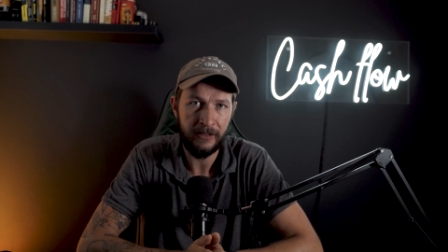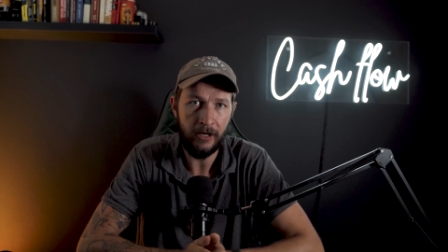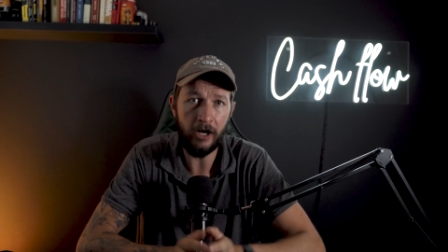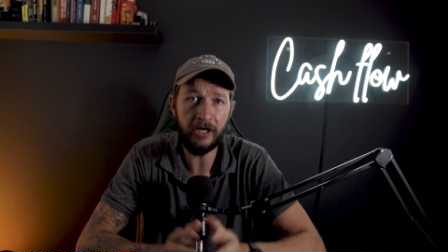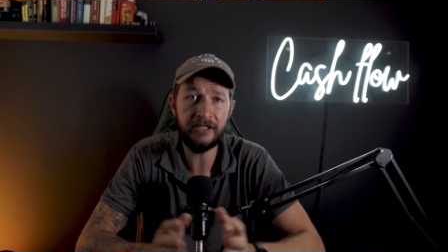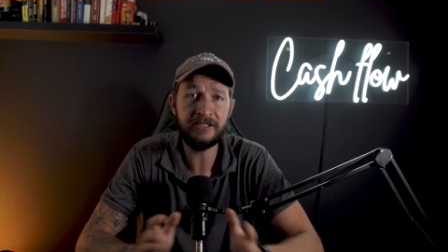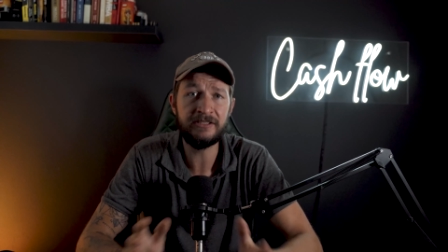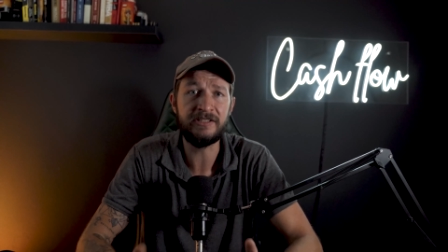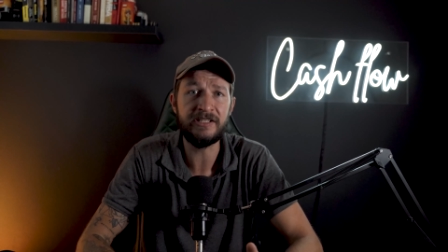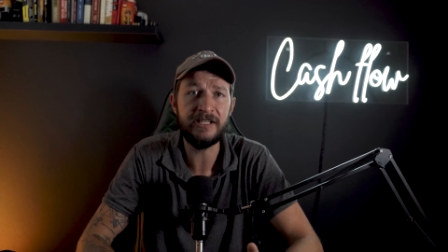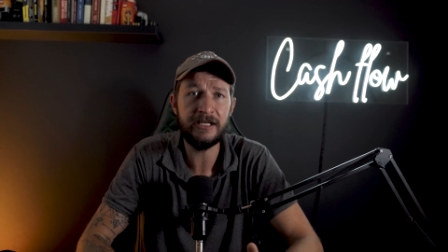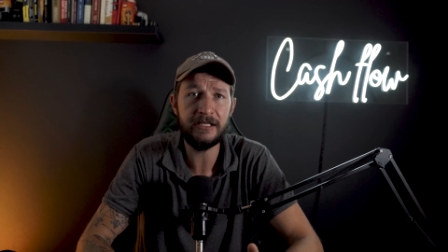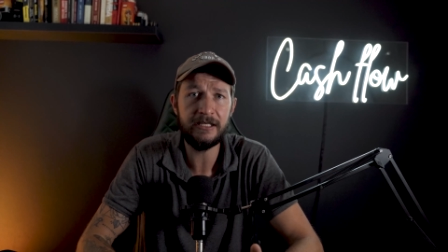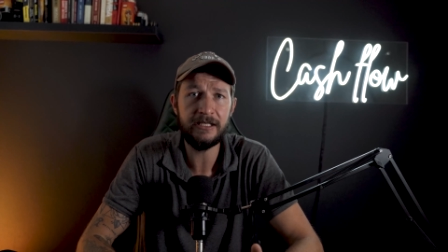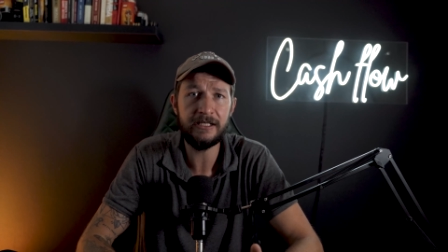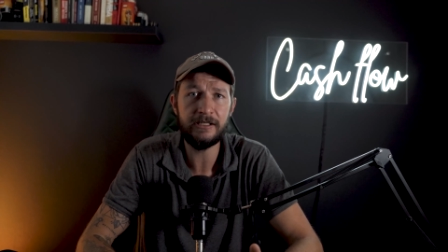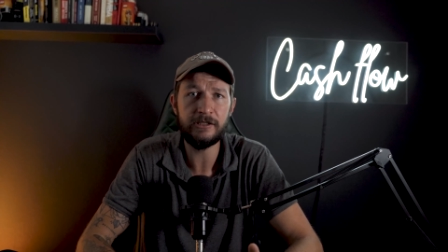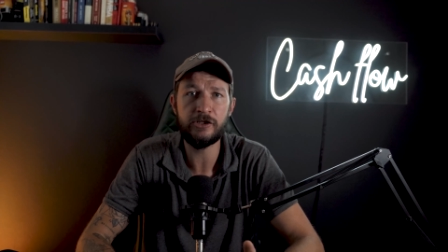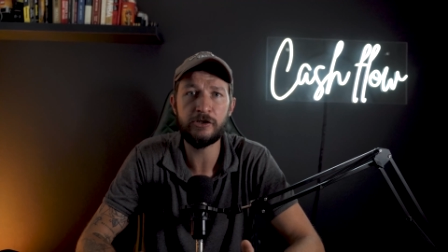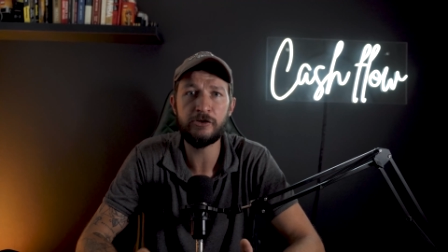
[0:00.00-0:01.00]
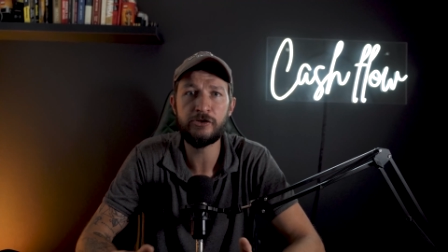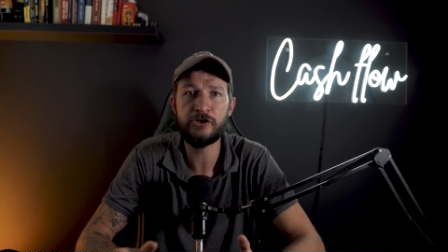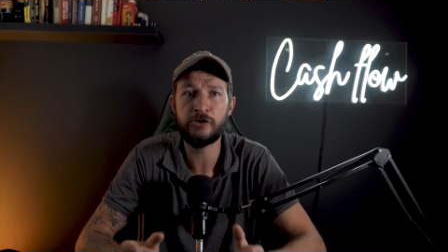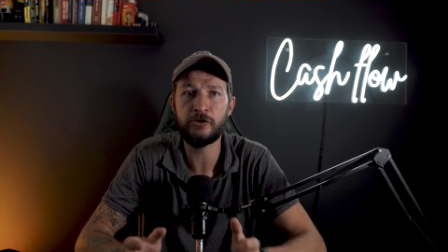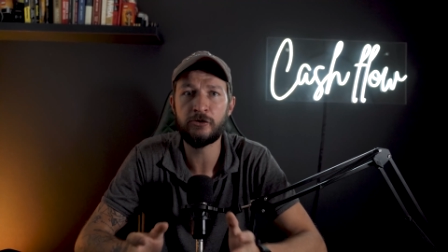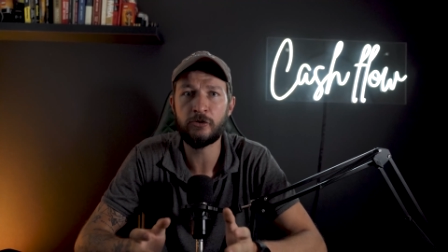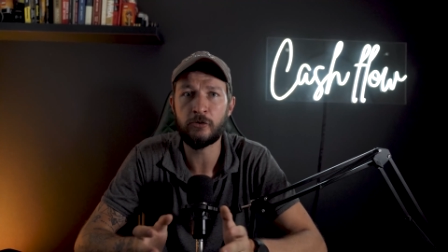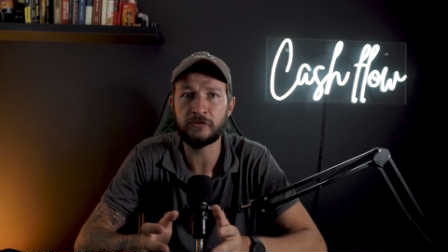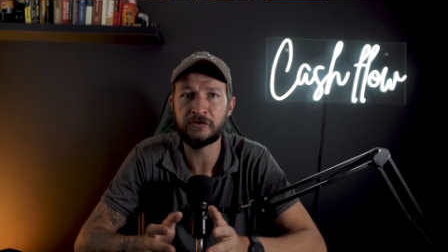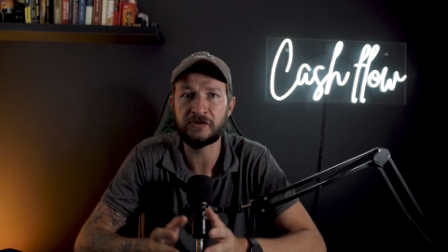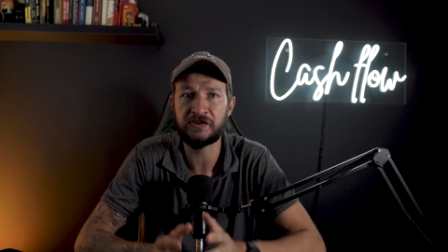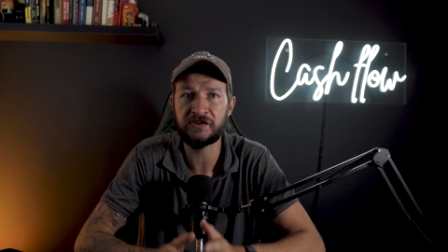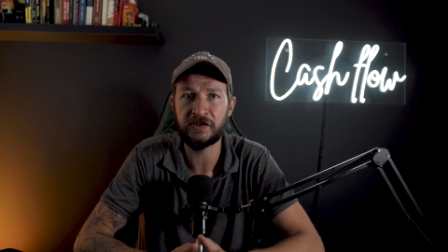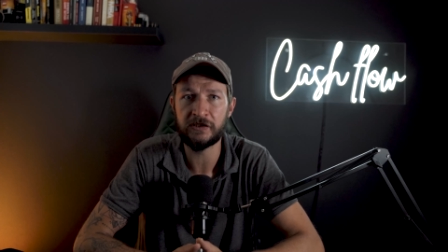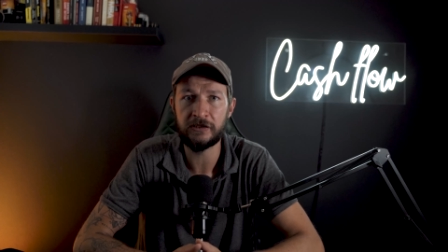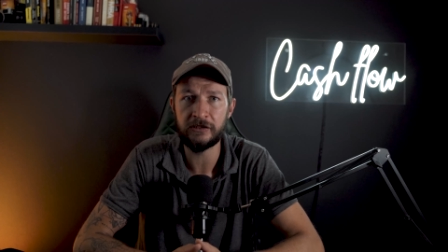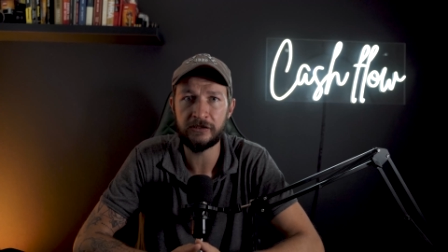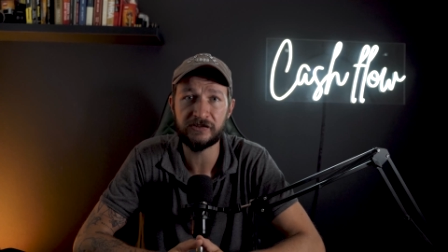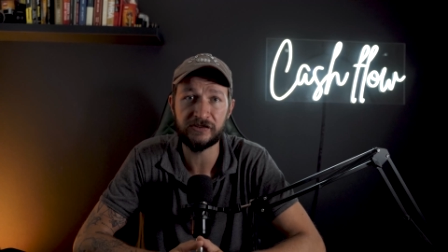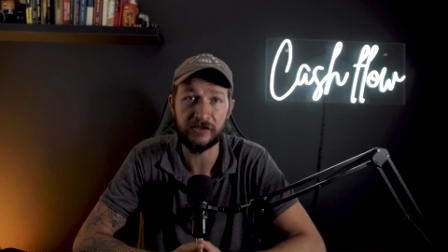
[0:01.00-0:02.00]
Ideally, you should
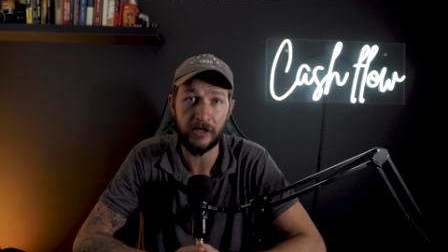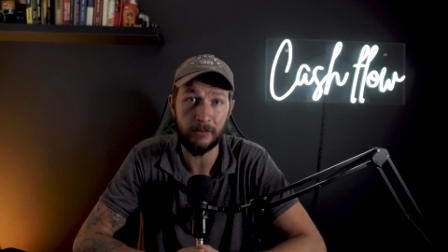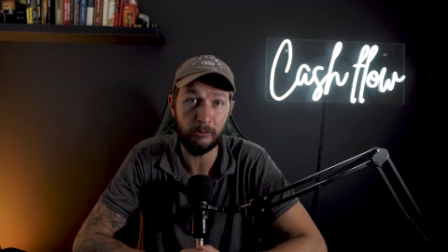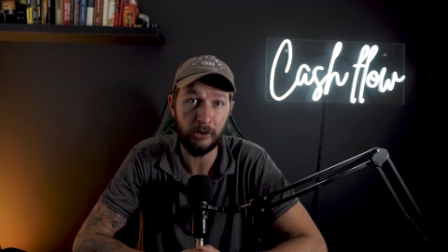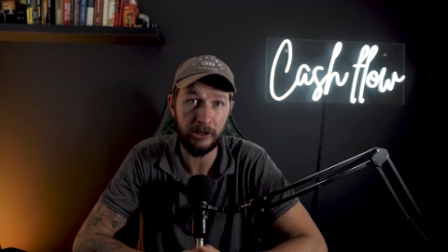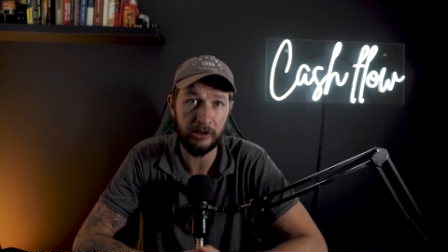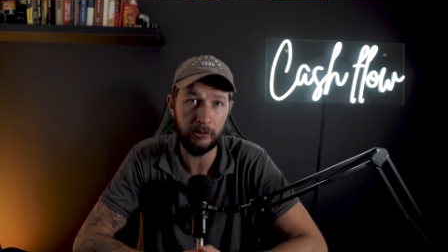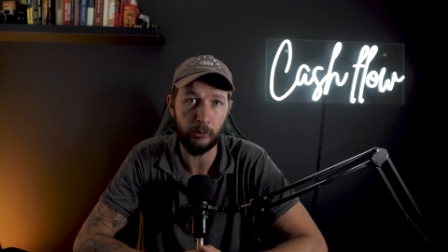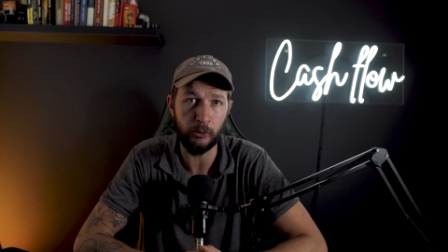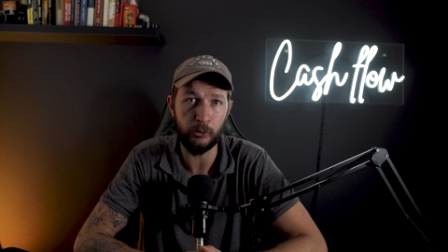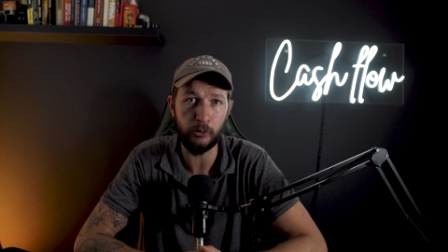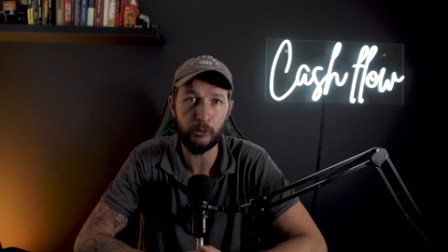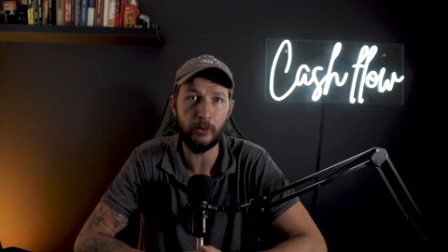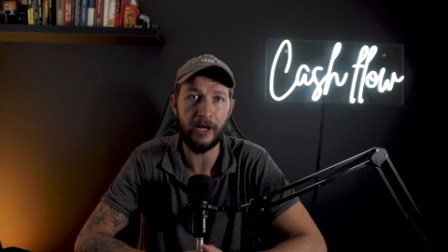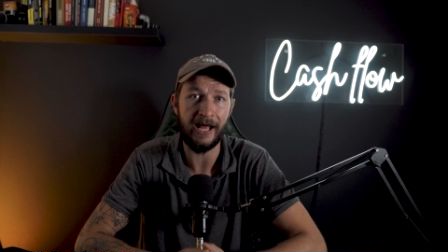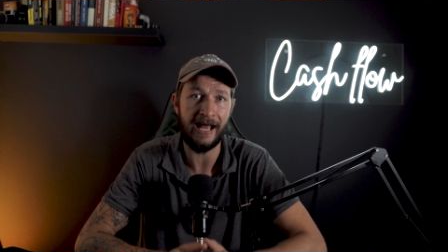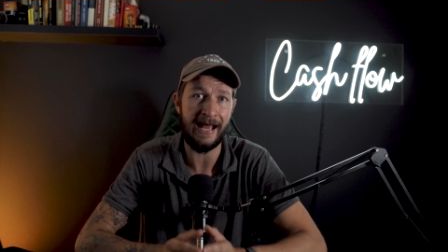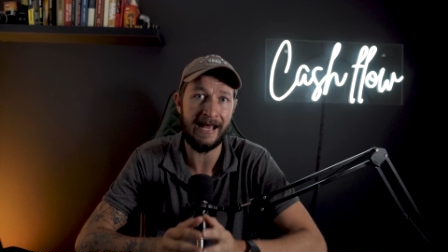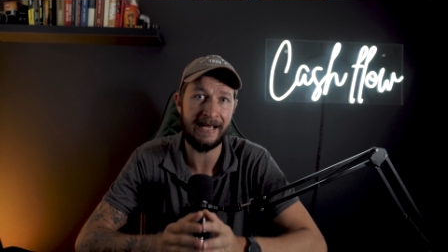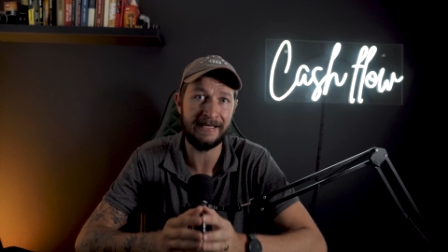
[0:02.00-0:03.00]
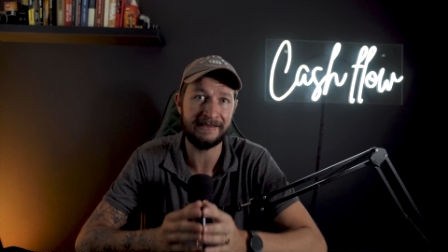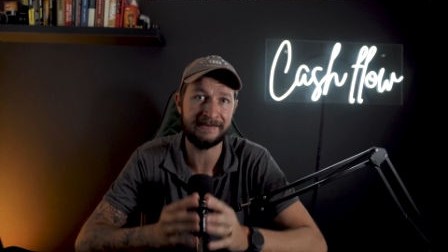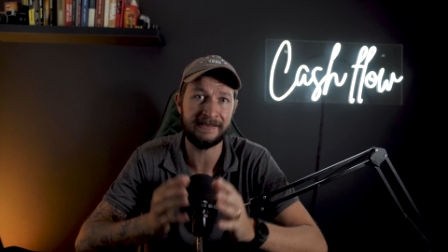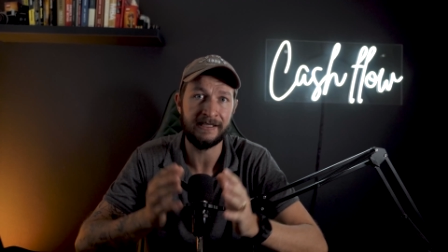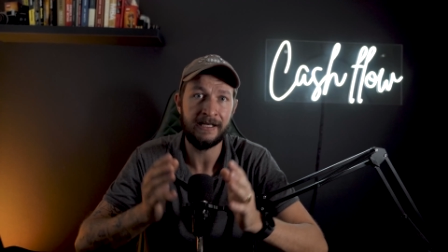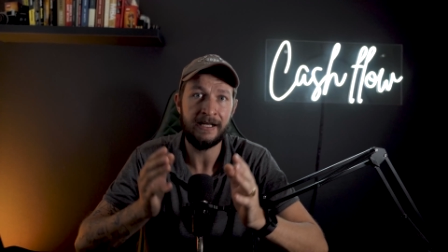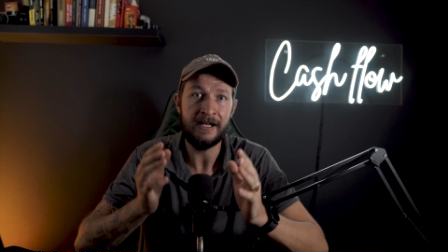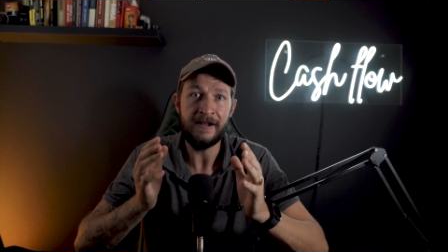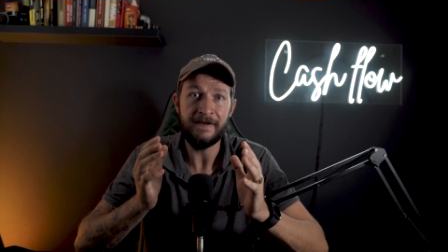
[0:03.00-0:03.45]
consider someone who has